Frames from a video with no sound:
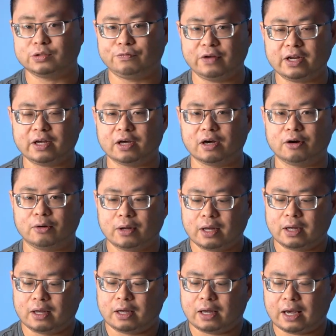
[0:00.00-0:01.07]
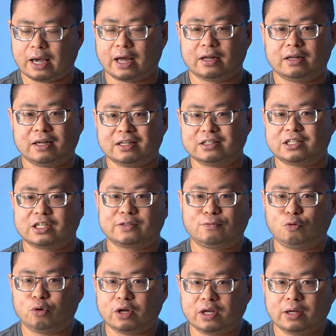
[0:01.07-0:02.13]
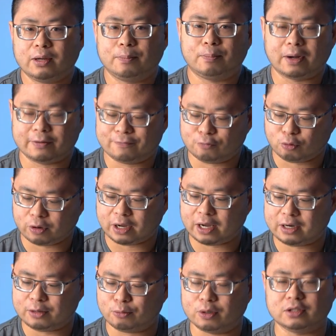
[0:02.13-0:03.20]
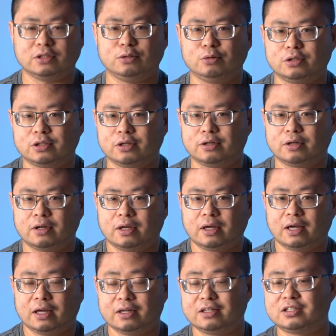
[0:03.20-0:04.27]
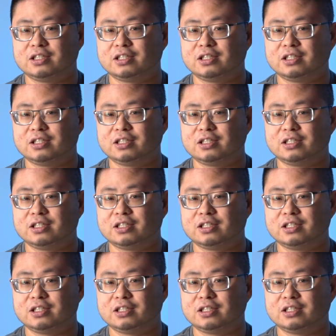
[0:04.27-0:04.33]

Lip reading: video at 640 by 480 resolution, and this